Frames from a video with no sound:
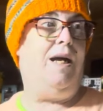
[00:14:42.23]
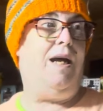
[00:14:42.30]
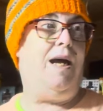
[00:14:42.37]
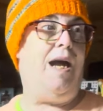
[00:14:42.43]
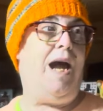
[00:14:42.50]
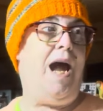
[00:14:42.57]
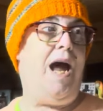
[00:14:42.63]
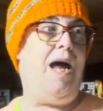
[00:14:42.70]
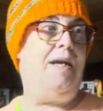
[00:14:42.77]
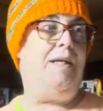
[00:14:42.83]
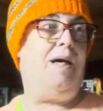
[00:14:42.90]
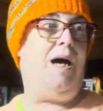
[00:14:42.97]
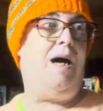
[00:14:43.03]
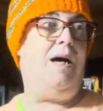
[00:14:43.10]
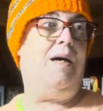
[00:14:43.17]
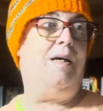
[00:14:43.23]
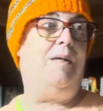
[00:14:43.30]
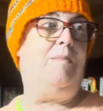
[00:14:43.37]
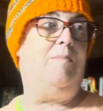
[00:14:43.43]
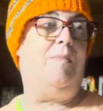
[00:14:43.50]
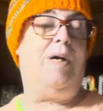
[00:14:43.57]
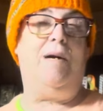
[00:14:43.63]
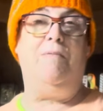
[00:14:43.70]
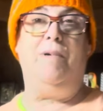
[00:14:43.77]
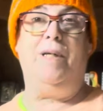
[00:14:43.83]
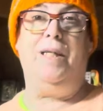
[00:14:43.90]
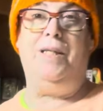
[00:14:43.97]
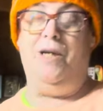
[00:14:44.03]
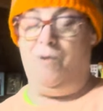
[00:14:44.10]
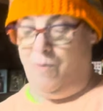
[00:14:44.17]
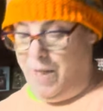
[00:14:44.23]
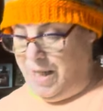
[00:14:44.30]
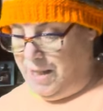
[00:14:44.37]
and um, I really don't want to